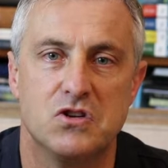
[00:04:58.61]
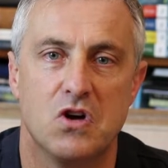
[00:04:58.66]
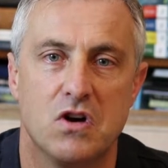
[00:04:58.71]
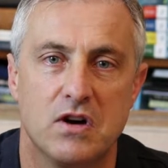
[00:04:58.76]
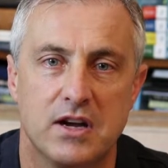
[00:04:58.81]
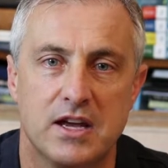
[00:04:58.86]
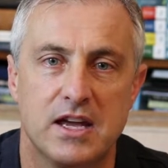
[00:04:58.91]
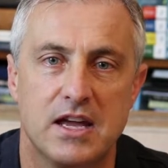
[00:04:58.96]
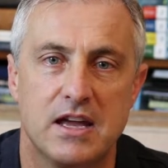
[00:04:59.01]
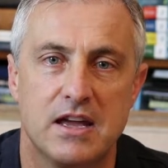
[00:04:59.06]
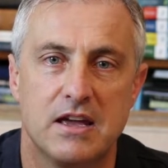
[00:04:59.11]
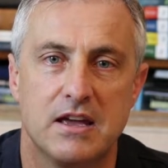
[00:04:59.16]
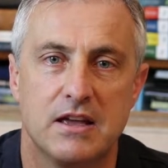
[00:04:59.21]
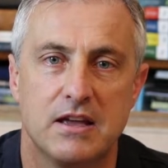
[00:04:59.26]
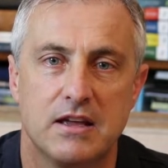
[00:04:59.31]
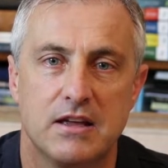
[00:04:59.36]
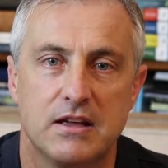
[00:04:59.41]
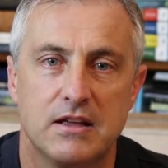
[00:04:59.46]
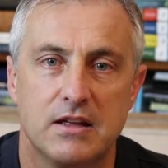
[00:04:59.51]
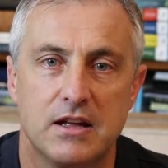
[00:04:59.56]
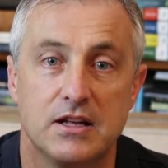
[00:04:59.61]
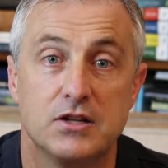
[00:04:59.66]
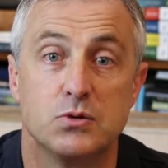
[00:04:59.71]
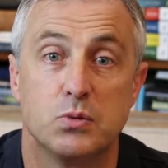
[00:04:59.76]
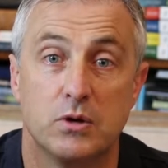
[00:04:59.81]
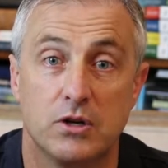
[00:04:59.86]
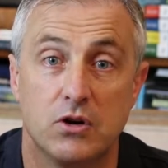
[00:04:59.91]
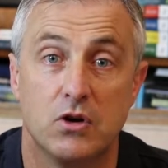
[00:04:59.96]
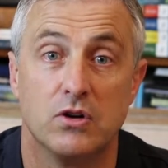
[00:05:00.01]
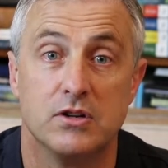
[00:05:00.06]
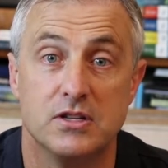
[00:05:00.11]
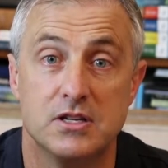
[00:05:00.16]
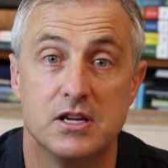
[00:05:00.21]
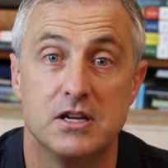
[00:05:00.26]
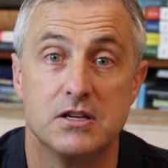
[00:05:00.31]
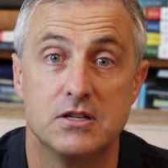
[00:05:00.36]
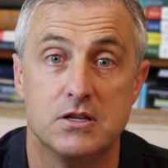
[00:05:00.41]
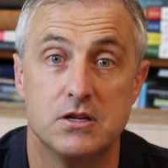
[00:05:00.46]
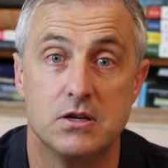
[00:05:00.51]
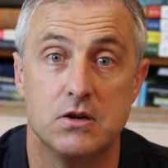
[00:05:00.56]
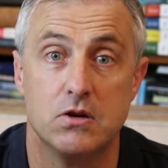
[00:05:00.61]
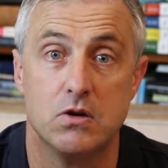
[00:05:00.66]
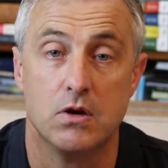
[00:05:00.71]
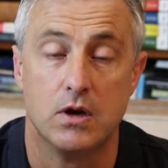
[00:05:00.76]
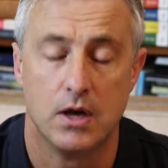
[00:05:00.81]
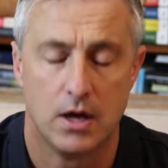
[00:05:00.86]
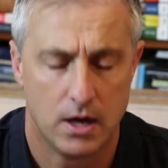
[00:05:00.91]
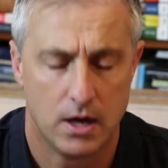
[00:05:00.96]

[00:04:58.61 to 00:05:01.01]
donkey. That's what God says to you.